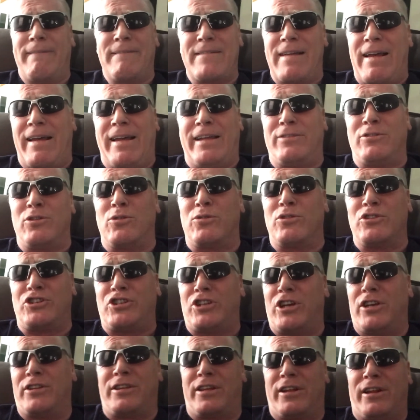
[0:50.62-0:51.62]
I ain't doing
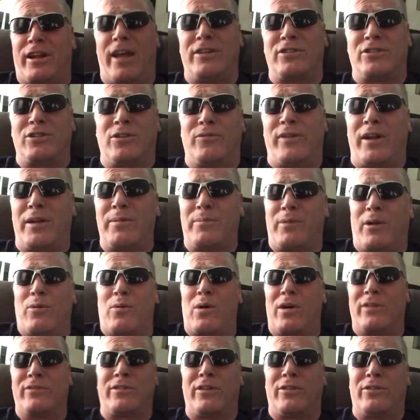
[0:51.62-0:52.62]
shit today, so if anybody
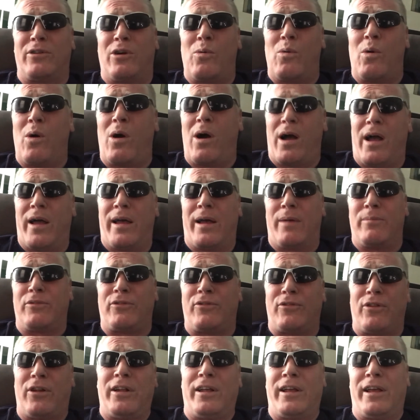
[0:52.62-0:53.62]
wants to know why I'm
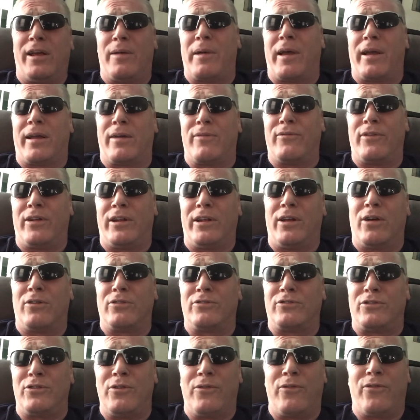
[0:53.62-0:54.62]
sitting here making
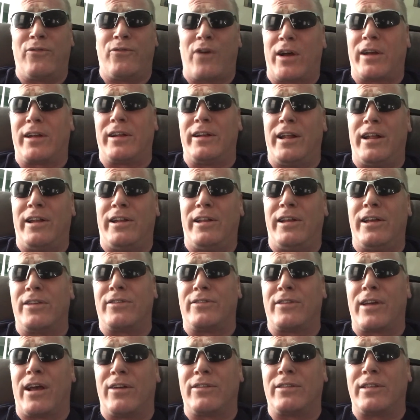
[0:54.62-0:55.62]
videos to you fucking
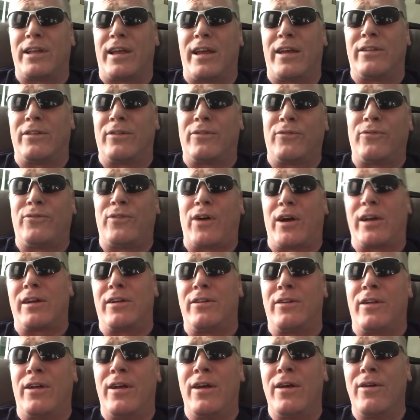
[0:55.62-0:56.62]
idiots out there, the
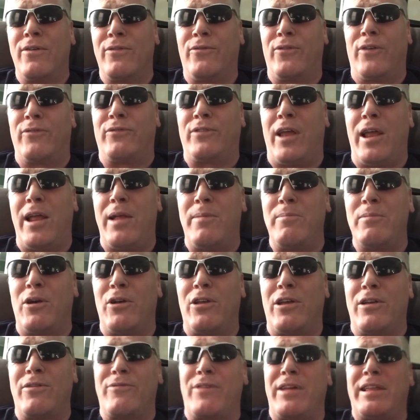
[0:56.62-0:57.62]
fucking 15
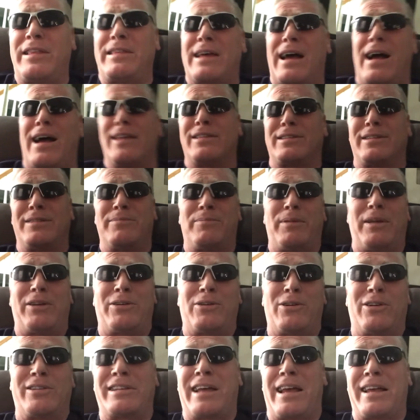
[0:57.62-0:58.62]
million retards,
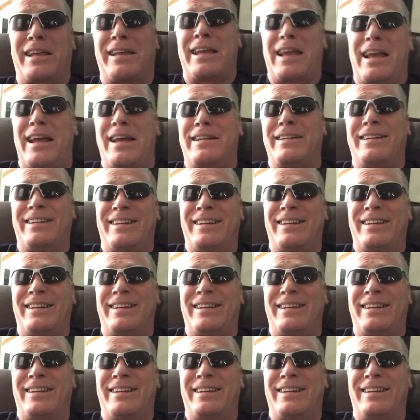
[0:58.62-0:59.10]
because I can.